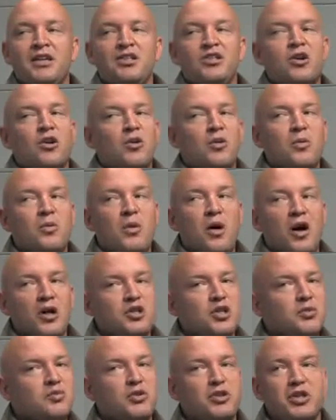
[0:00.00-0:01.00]
So I'll
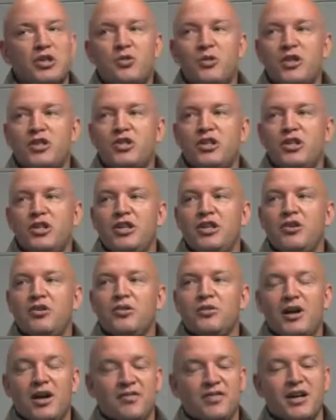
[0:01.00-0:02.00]
just put the question to
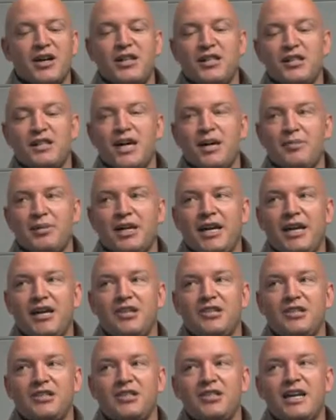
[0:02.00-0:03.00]
you. I've got these
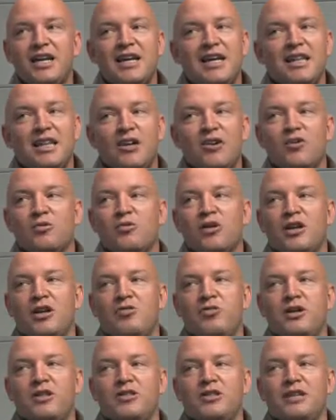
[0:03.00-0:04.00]
applications, they don't run
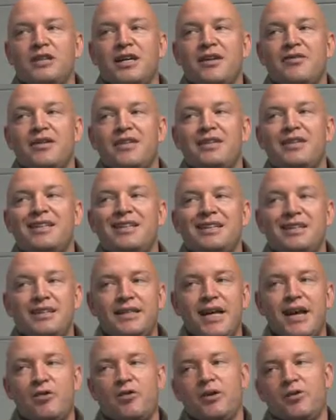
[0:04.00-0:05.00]
on Windows 7,
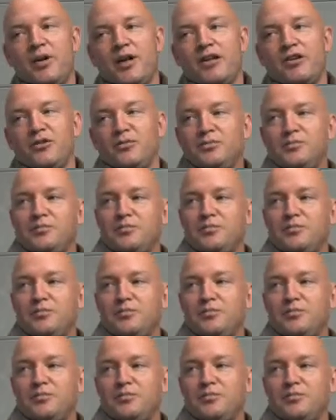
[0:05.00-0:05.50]
now what do I do?